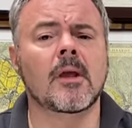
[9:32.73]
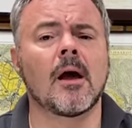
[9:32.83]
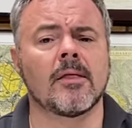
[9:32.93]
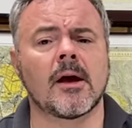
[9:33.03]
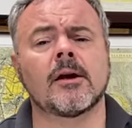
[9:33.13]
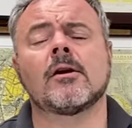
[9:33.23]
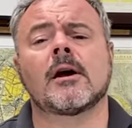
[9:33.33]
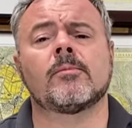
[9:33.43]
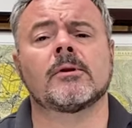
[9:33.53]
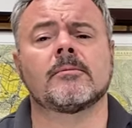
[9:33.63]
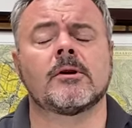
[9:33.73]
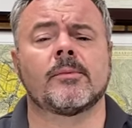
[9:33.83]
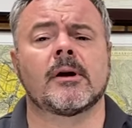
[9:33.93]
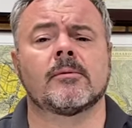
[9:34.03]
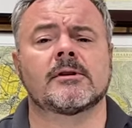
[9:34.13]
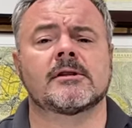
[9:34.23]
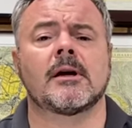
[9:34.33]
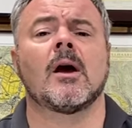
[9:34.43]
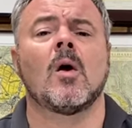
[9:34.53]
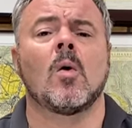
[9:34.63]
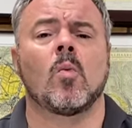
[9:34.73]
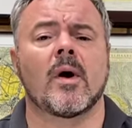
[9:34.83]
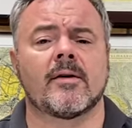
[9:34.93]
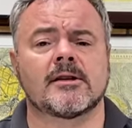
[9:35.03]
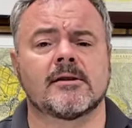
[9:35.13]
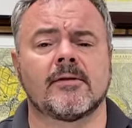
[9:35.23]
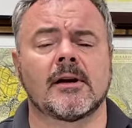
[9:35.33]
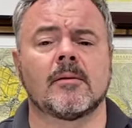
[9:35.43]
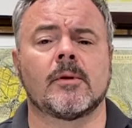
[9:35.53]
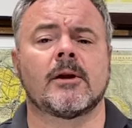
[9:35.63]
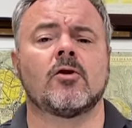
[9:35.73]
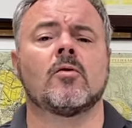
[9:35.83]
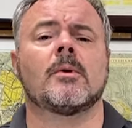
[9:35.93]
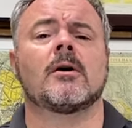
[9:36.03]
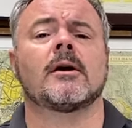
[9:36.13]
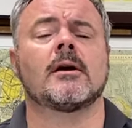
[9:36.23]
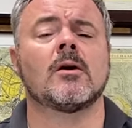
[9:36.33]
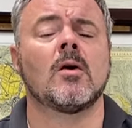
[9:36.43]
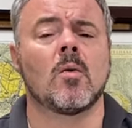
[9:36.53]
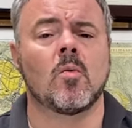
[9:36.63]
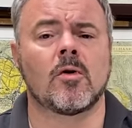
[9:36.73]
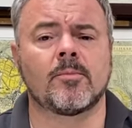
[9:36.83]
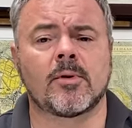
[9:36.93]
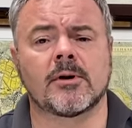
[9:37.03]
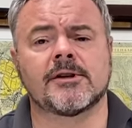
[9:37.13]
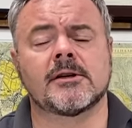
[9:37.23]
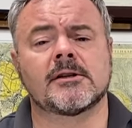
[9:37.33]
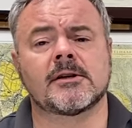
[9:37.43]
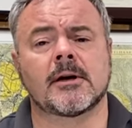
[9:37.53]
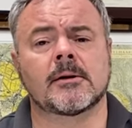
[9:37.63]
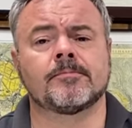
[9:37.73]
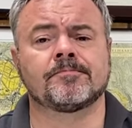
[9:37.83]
and there you'll, able, you'll be able to see where it's available in your market, what price it's at.